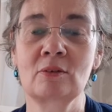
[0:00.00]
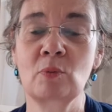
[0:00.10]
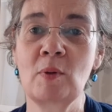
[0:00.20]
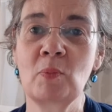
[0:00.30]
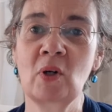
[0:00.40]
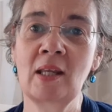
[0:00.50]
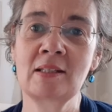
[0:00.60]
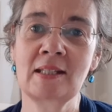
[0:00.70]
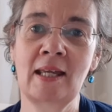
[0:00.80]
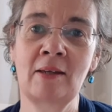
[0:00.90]
We bring
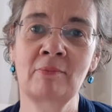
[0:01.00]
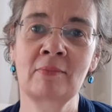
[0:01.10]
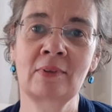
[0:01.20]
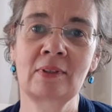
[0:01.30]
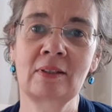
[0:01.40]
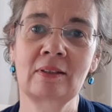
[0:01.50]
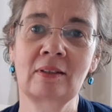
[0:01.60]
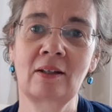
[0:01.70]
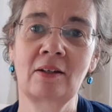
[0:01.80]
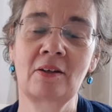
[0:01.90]
to him
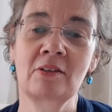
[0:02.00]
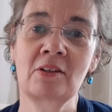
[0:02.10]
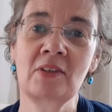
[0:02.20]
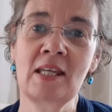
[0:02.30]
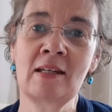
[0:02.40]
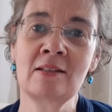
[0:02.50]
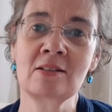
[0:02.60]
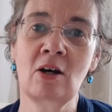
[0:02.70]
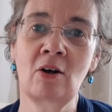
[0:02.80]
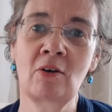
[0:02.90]
the things
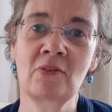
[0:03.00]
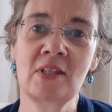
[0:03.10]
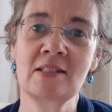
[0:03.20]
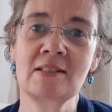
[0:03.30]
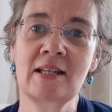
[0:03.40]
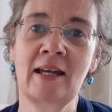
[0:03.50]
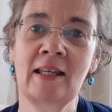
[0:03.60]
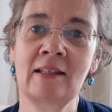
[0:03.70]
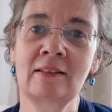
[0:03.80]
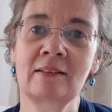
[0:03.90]
of this
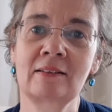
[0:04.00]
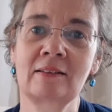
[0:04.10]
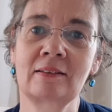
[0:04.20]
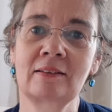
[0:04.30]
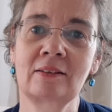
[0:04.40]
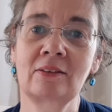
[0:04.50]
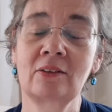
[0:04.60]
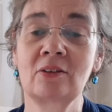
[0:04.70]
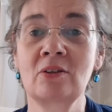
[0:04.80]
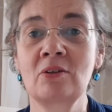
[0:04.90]
day,
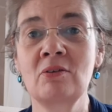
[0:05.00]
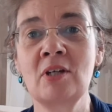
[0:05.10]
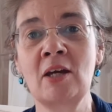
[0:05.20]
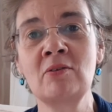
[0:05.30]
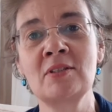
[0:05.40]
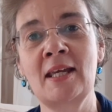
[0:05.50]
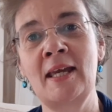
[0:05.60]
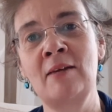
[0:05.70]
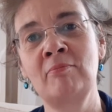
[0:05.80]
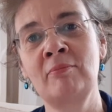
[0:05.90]
known to
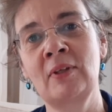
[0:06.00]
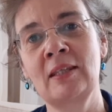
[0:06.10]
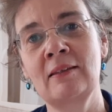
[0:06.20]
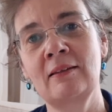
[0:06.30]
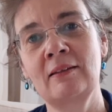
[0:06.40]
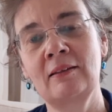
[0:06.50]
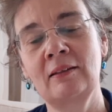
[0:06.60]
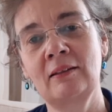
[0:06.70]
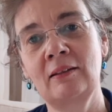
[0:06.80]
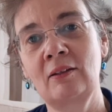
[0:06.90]
him,
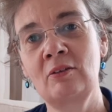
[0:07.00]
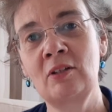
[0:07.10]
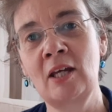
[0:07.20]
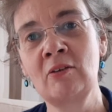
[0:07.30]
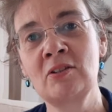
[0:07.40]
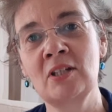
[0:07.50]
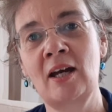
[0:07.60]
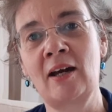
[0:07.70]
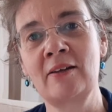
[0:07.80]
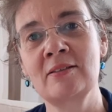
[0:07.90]
known to
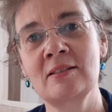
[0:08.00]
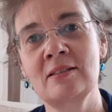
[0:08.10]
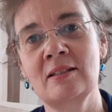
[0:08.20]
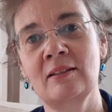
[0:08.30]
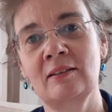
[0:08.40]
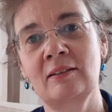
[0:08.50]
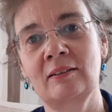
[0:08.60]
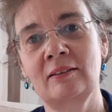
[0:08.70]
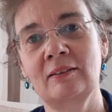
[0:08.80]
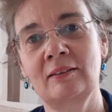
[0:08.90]
us,
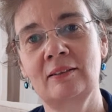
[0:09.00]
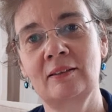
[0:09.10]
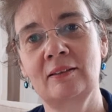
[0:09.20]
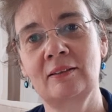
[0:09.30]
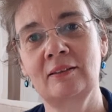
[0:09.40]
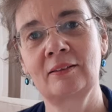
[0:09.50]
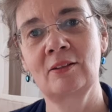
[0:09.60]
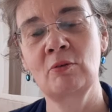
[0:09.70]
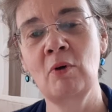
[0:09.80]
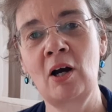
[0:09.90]

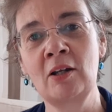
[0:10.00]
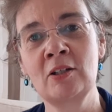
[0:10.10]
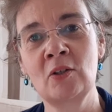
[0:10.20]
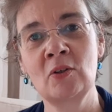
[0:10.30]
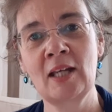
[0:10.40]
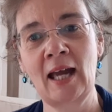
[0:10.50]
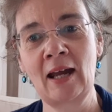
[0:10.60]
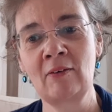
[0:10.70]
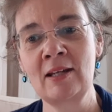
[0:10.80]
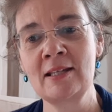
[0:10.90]
the one who
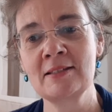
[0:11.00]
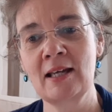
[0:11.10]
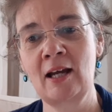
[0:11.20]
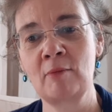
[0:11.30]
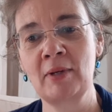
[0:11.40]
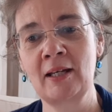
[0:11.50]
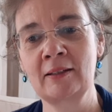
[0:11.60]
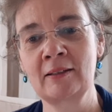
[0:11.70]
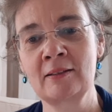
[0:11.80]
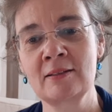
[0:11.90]
carries our
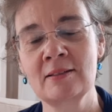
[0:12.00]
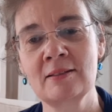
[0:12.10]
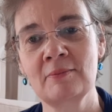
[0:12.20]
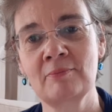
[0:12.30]
burdens.